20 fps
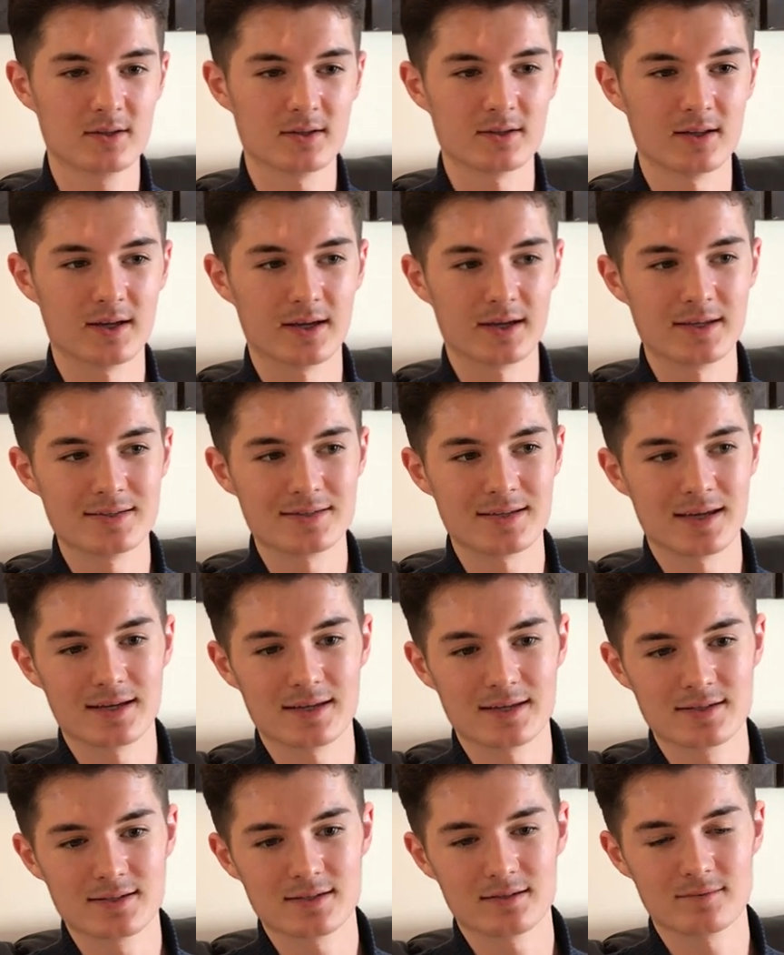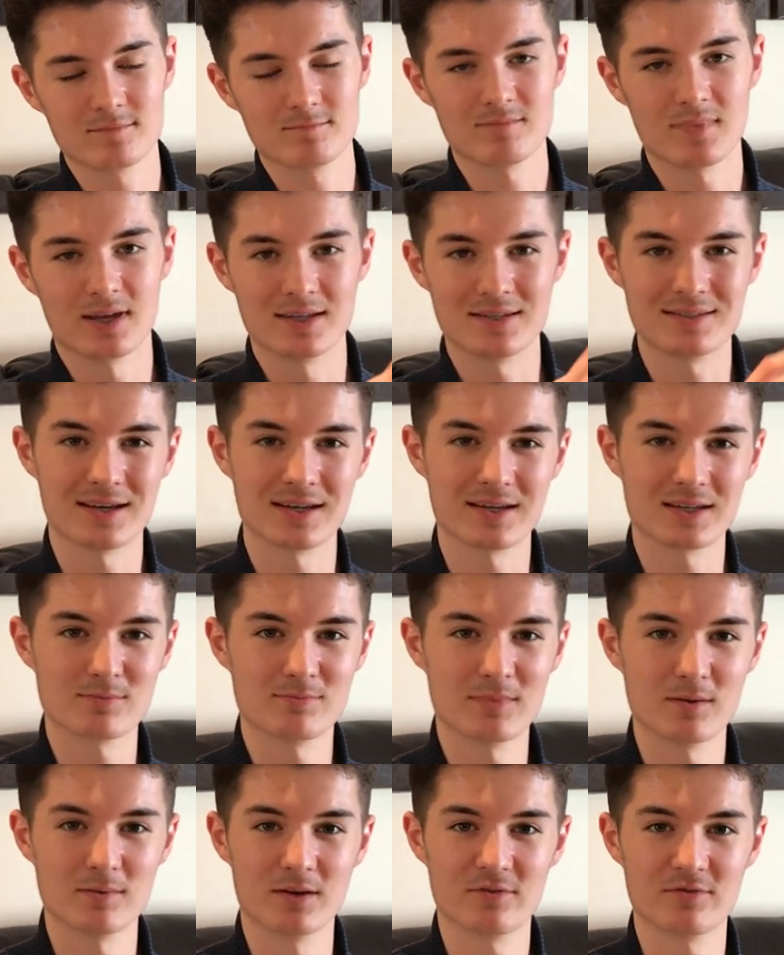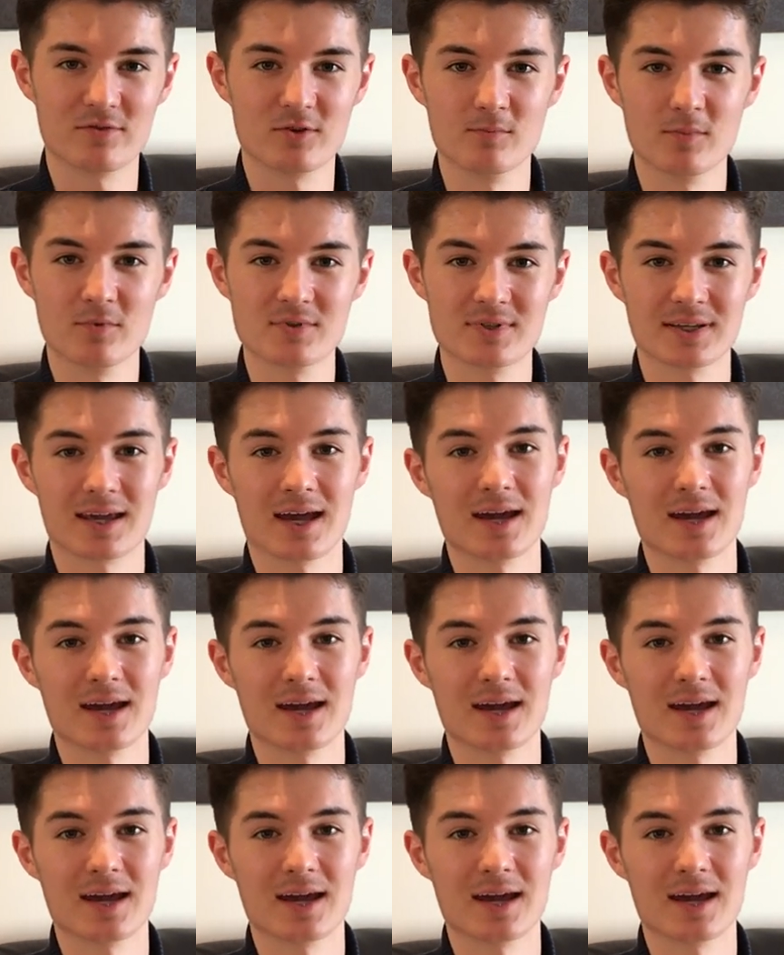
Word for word: Like, it takes it takes maybe a few months to